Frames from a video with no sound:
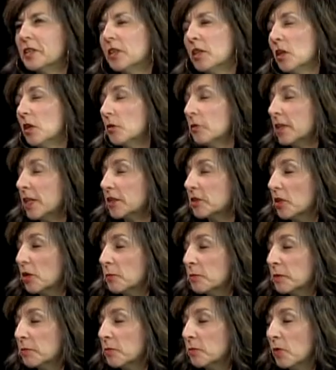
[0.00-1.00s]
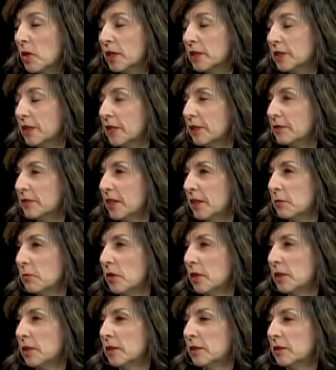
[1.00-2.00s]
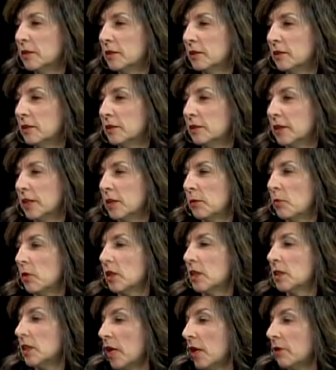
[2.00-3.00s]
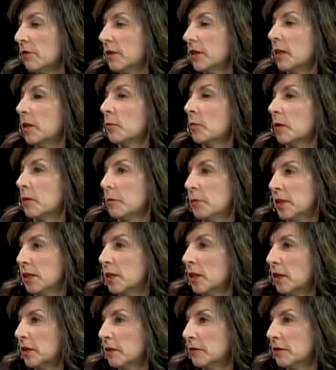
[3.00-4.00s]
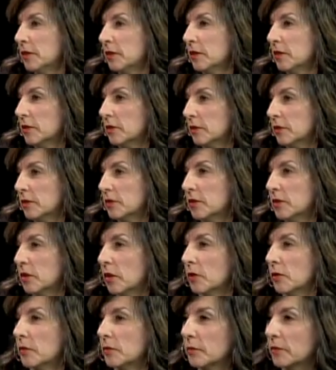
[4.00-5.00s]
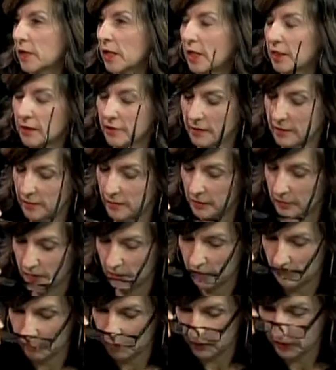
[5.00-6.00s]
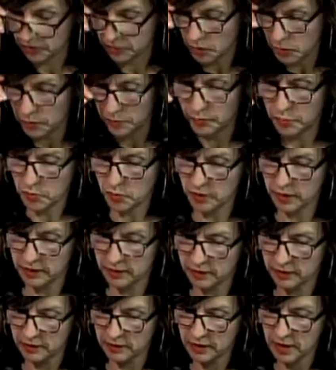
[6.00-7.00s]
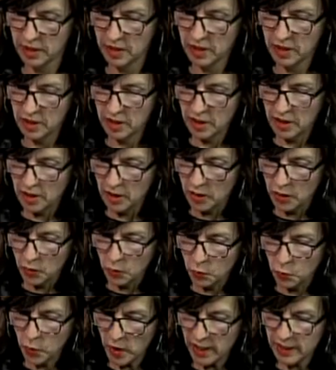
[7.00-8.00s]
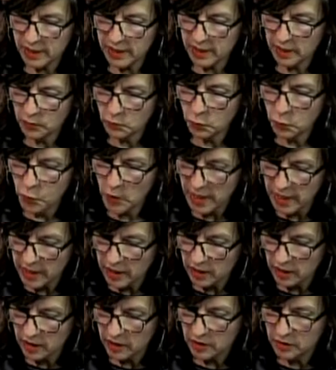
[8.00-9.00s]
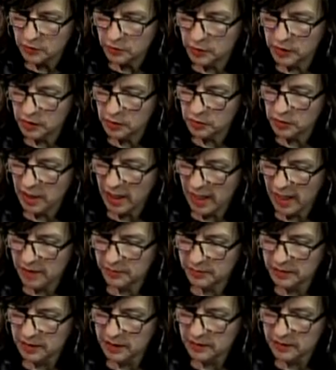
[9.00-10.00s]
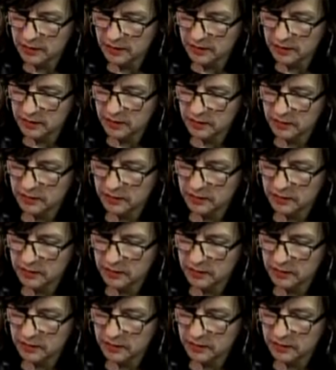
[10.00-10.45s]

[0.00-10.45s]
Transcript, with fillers: you know, that's all people want in life. They want to, they want to love and they want to be loved. That's true. So yeah. that's yeah. so important. When and where were you the happiest?